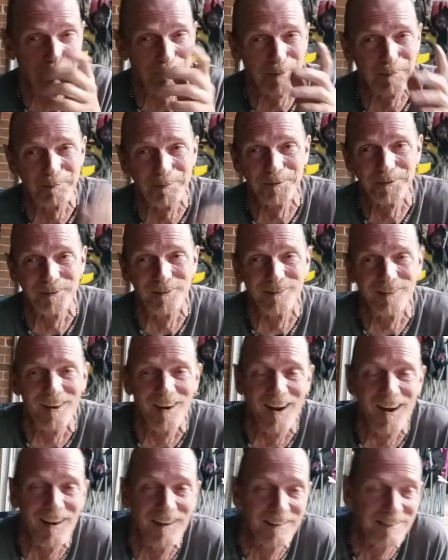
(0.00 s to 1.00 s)
People start
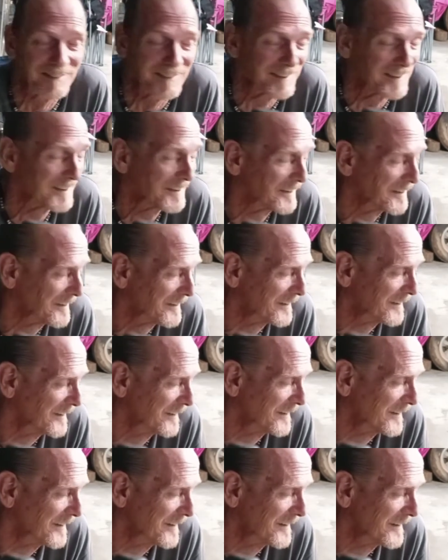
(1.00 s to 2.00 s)
to ask.
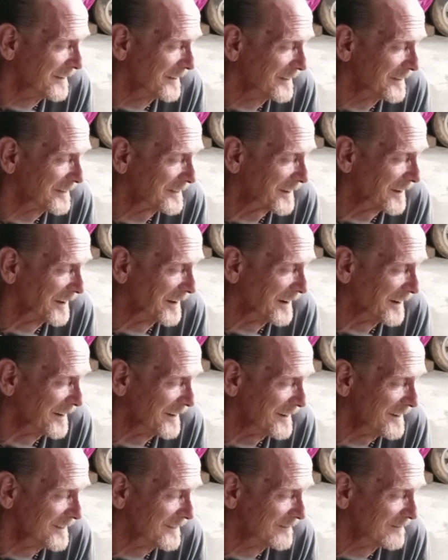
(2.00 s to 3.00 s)
It's kind of
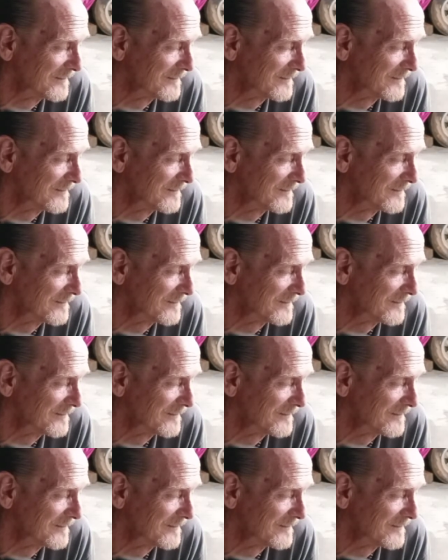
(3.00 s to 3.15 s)
neat.